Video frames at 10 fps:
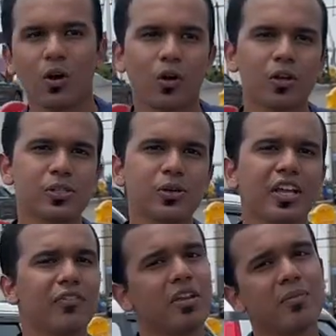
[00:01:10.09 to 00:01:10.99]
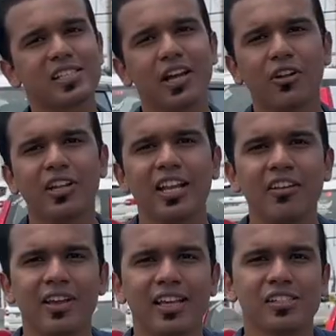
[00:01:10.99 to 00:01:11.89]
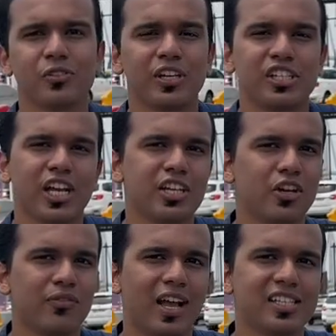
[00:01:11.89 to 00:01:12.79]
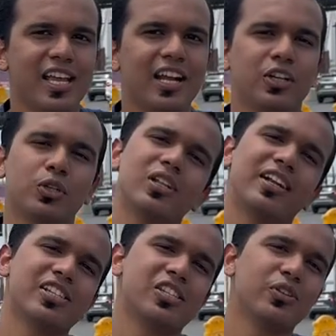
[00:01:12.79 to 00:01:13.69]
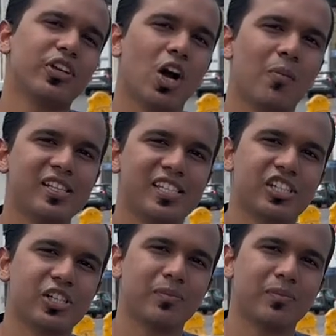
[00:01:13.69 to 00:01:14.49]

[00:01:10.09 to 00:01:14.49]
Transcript: Also, if you missed out on any ways to recharge your FASTag, do let us know in the comment section